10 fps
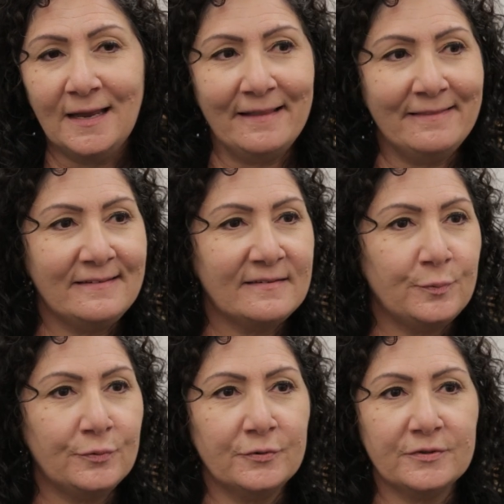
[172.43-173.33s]
and this
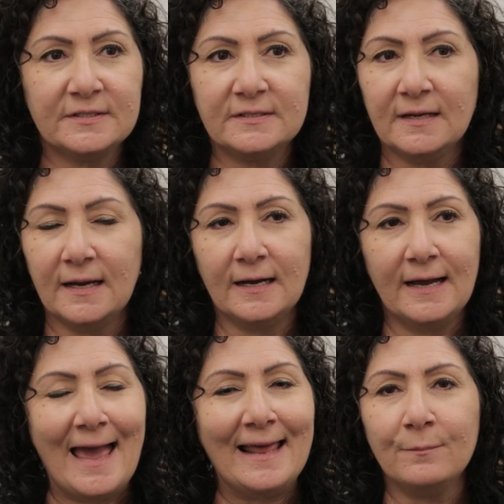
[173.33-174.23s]
put
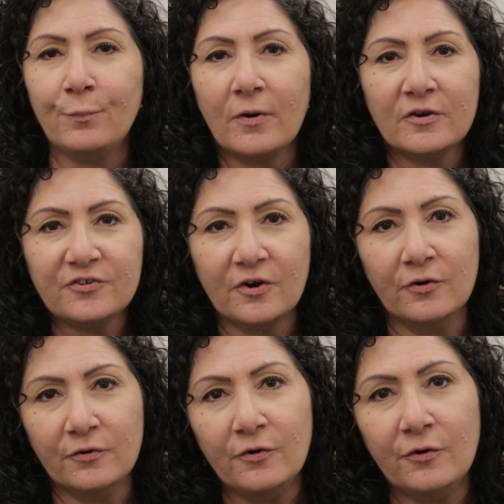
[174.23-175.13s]
uh, added pressure
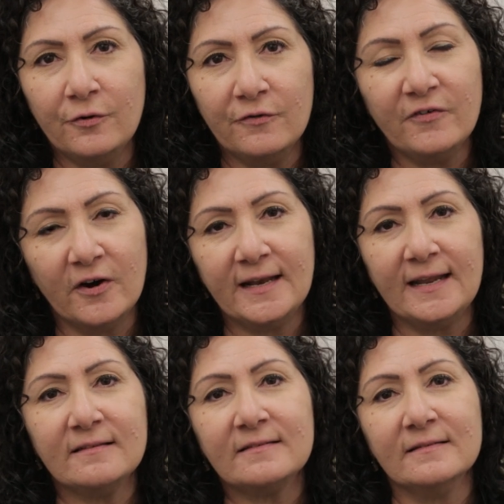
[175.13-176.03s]
on her
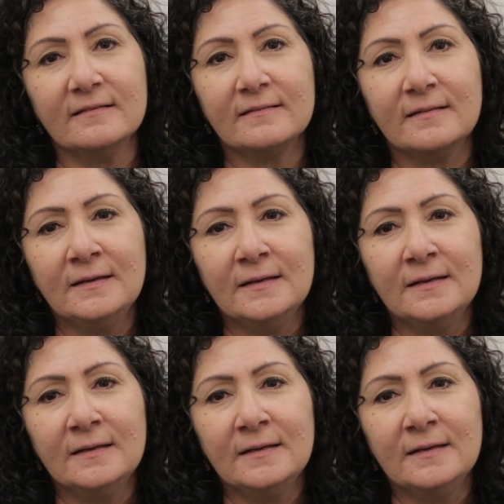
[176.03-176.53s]
finances.